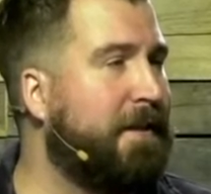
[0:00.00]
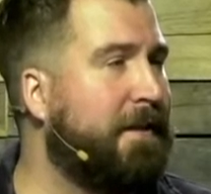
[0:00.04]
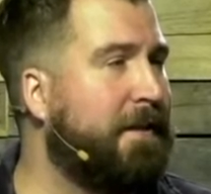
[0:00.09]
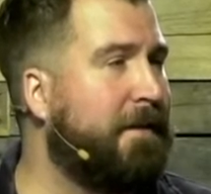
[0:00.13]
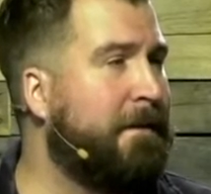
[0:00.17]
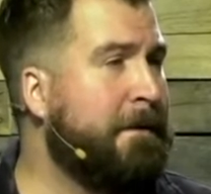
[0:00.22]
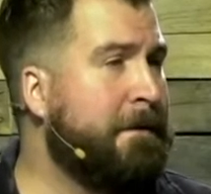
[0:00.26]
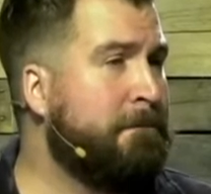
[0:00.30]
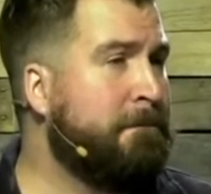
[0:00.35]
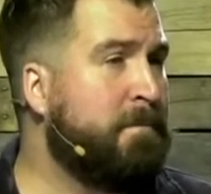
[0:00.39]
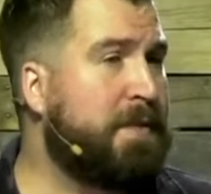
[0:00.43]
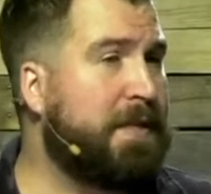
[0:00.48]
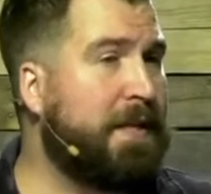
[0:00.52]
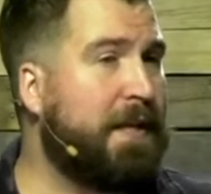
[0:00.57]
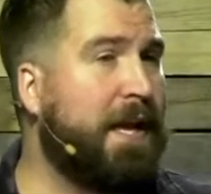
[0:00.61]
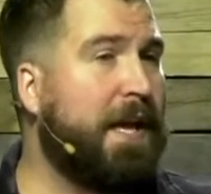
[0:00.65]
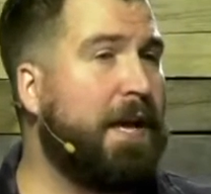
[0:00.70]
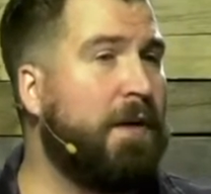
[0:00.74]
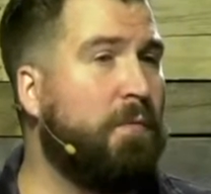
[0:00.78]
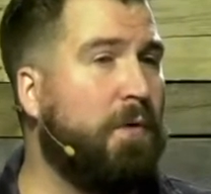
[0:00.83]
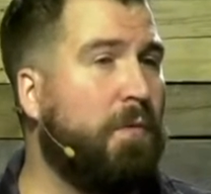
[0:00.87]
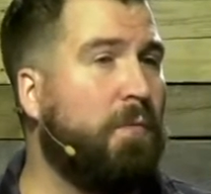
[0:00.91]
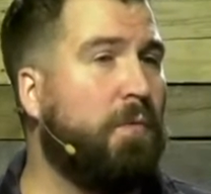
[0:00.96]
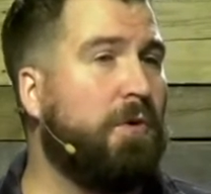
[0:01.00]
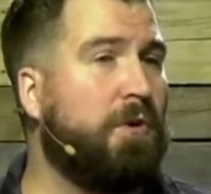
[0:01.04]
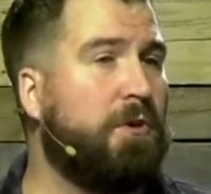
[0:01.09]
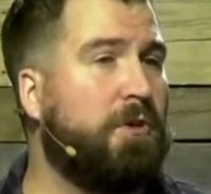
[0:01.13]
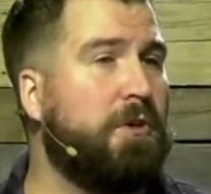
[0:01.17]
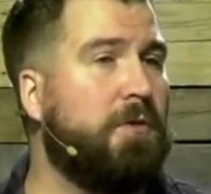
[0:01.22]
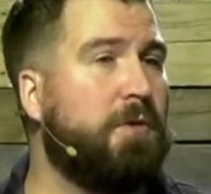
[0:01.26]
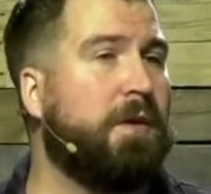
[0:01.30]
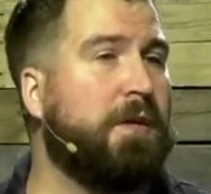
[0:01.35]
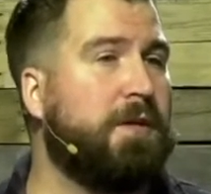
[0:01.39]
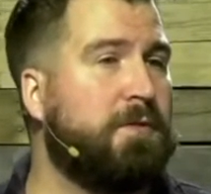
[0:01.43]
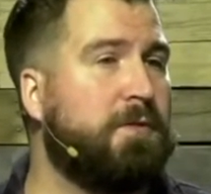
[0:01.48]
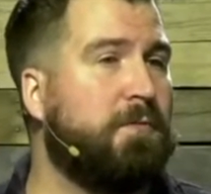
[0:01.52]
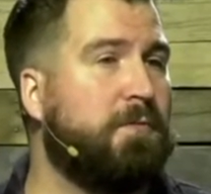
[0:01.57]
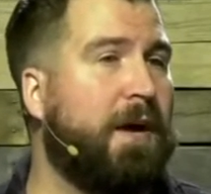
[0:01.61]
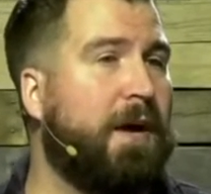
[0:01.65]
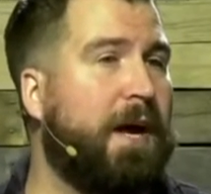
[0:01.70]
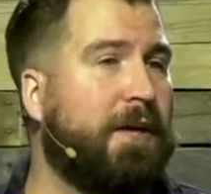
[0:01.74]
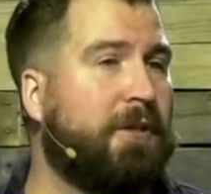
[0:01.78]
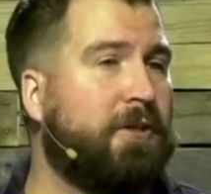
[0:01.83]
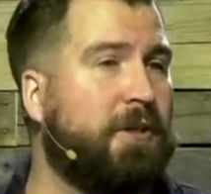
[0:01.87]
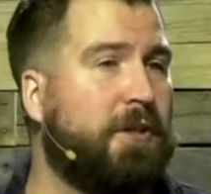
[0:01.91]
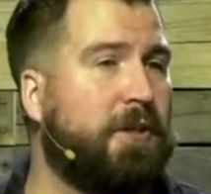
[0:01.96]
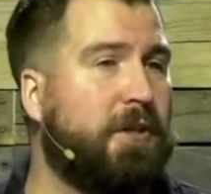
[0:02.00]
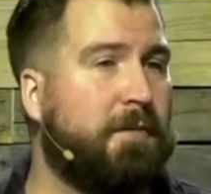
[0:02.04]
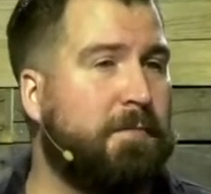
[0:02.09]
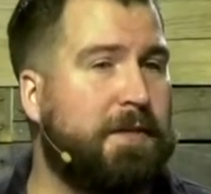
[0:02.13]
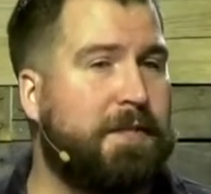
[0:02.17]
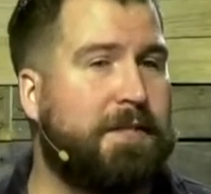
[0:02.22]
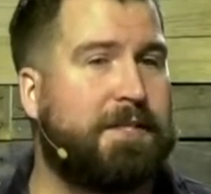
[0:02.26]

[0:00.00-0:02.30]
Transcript: And today, what we're doing is we're actually going to be